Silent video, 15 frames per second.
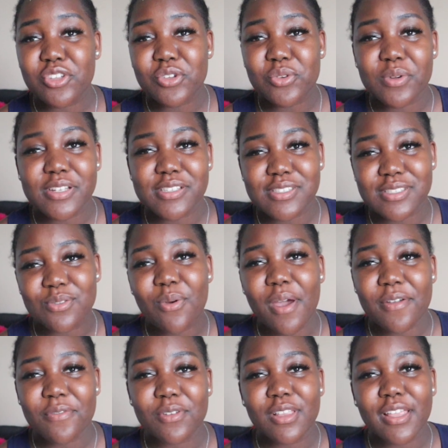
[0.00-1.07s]
you're in school,
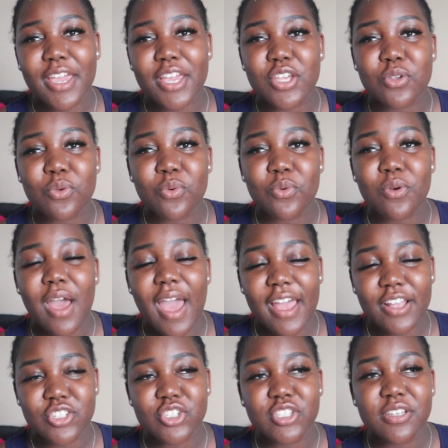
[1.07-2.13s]
I feel like you
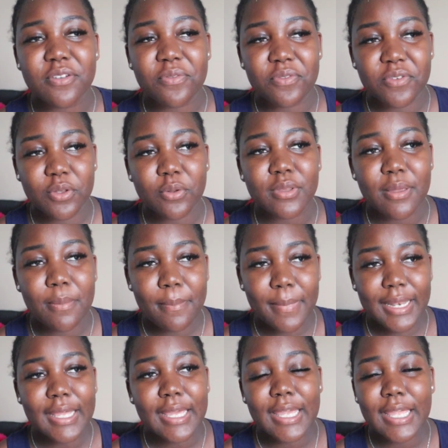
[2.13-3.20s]
actually feel the
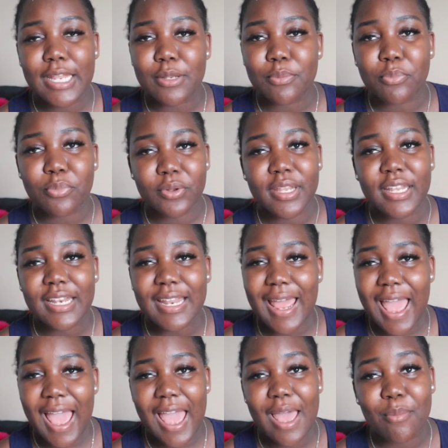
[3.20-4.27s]
mannequin, putting
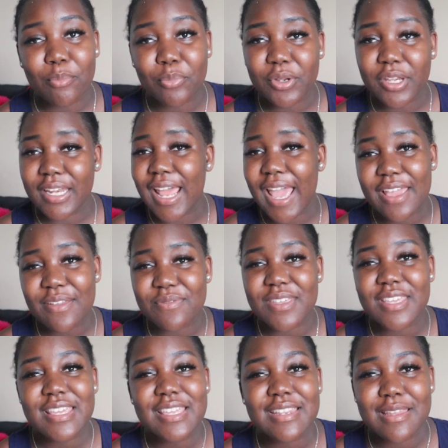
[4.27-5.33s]
IV
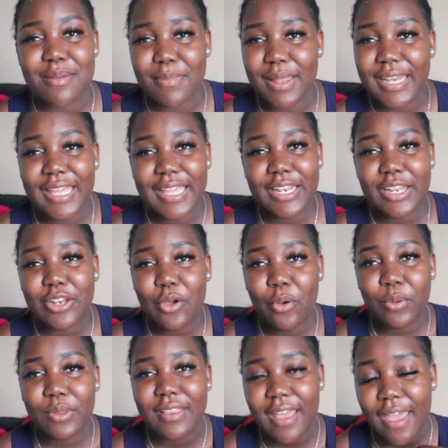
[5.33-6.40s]
in the mannequin and
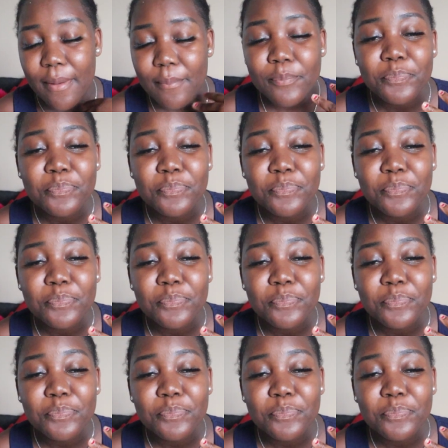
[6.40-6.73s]
all that.